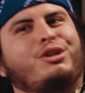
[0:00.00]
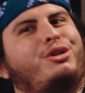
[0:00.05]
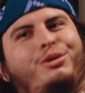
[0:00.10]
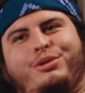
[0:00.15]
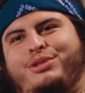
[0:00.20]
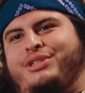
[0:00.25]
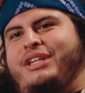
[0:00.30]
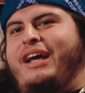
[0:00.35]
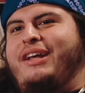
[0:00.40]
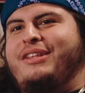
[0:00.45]
That's a
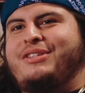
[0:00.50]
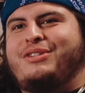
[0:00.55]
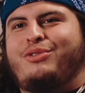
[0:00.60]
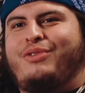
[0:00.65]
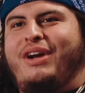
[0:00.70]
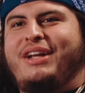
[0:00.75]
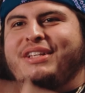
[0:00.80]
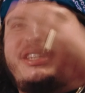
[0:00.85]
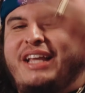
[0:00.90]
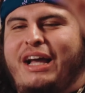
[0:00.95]
cool,
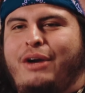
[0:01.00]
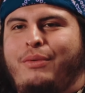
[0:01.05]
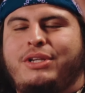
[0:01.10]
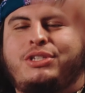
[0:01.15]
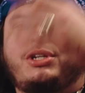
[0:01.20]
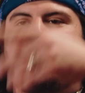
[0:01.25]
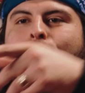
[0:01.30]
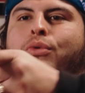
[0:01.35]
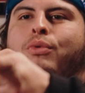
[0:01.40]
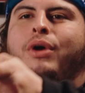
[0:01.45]
it's a great
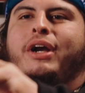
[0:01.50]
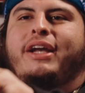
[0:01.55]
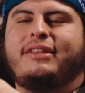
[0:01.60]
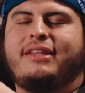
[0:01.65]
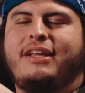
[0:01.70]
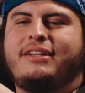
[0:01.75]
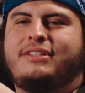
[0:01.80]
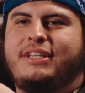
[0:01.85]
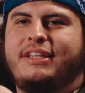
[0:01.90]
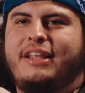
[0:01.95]
segue. So, where
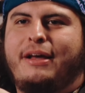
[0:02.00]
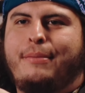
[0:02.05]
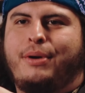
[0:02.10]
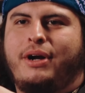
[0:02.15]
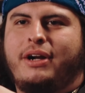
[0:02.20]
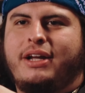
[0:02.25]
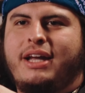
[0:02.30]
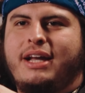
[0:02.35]
can they see that